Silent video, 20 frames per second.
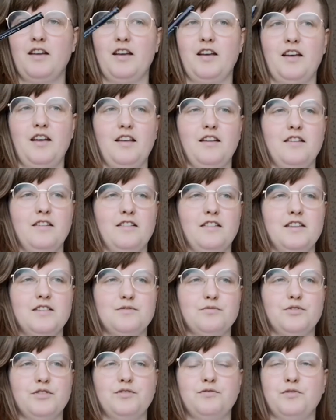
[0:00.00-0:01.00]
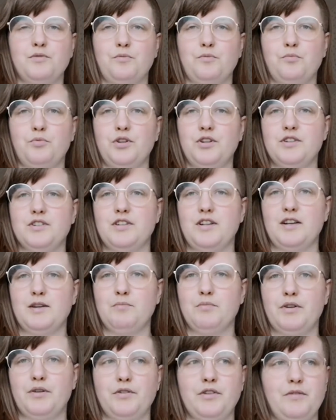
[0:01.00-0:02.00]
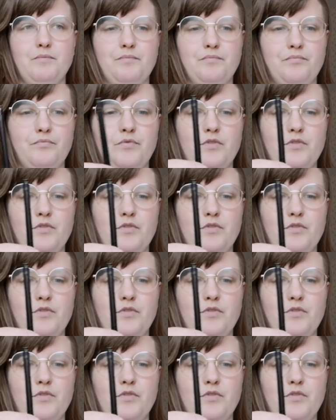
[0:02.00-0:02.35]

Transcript: and this one is from the British Library.